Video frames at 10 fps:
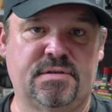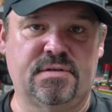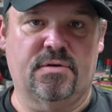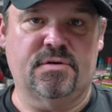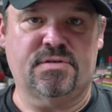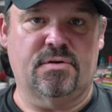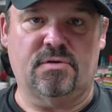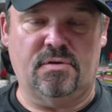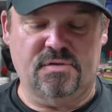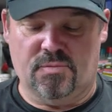and or
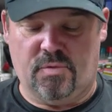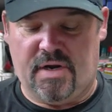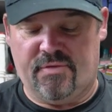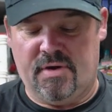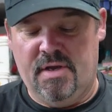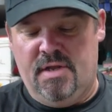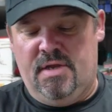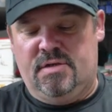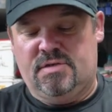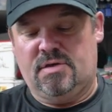circles or whatever
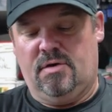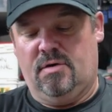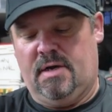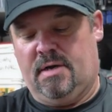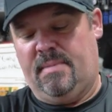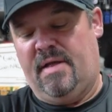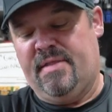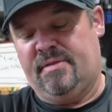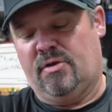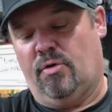so um, and
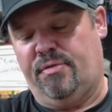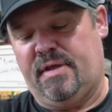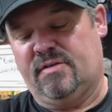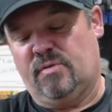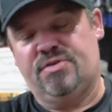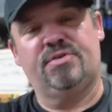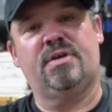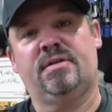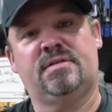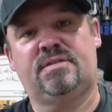then the cool thing is once you're
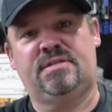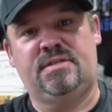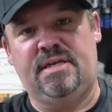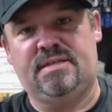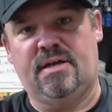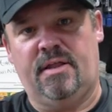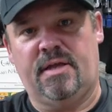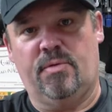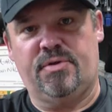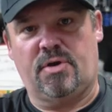done
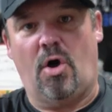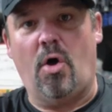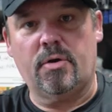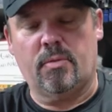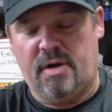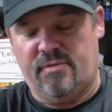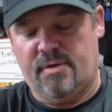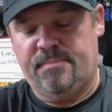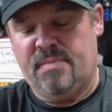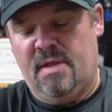detailing it with your caulk or
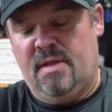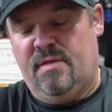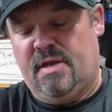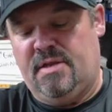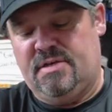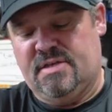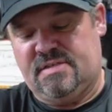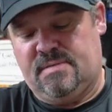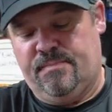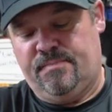whatever then you
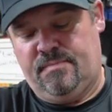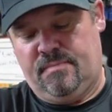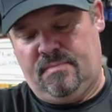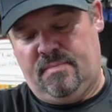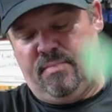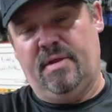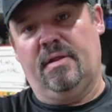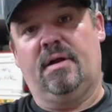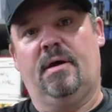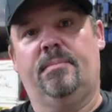just
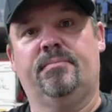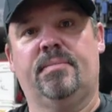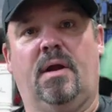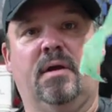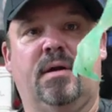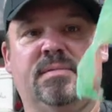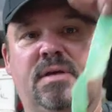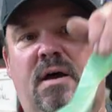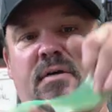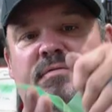peel it up it all comes
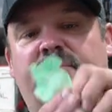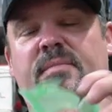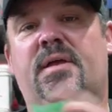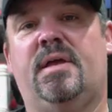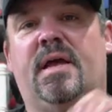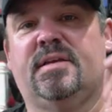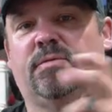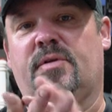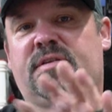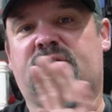off it
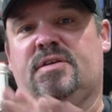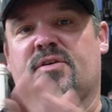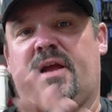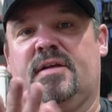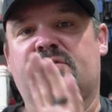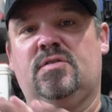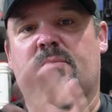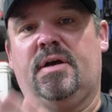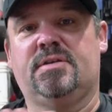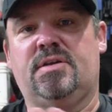doesn't really stick to your hands too
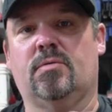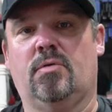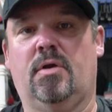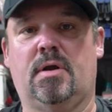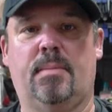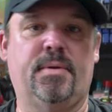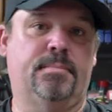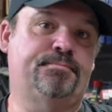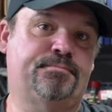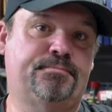much you can roll it up
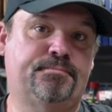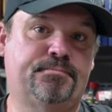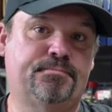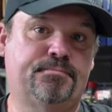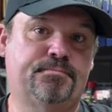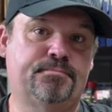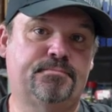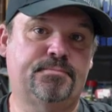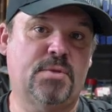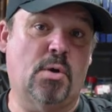and
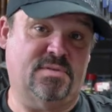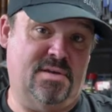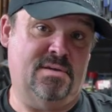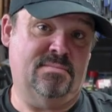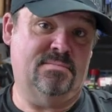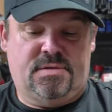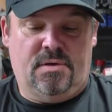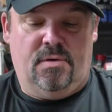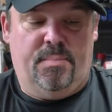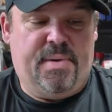you know what I'm saying?
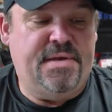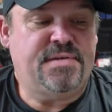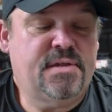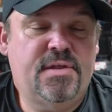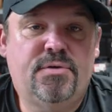So basically,